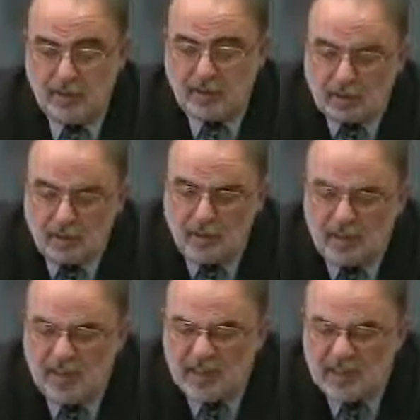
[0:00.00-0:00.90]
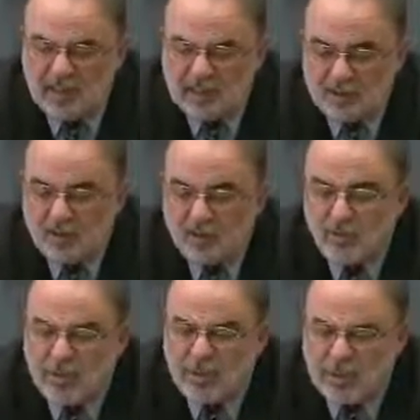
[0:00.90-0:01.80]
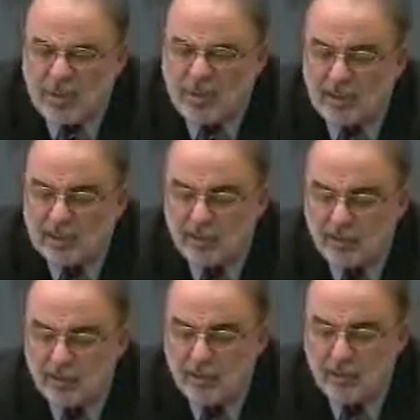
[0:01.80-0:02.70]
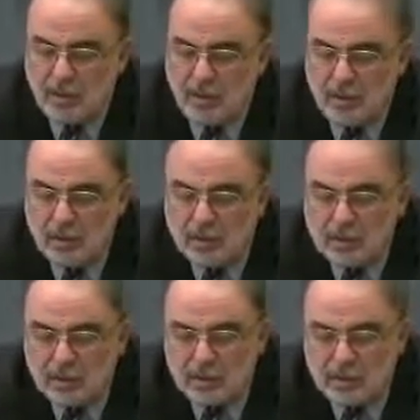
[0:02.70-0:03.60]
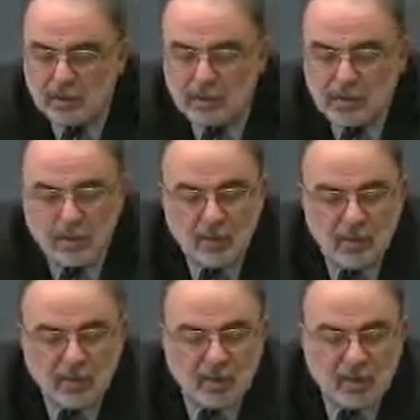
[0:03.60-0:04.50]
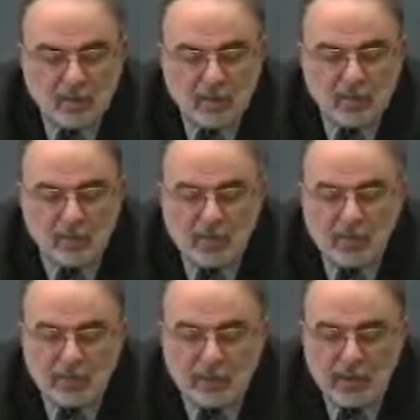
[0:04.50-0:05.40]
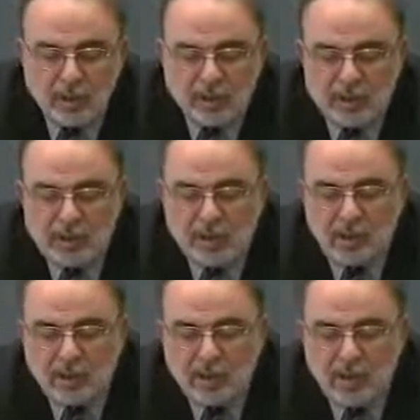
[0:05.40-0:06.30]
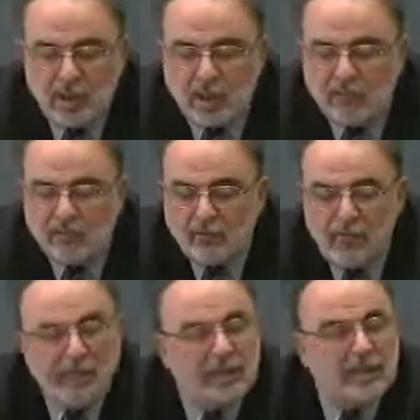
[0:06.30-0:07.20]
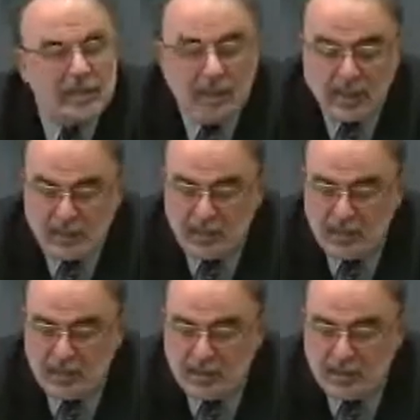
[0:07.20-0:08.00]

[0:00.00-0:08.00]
The Quixote is literature within literature, literature with its own internal rules discussed not from the outside.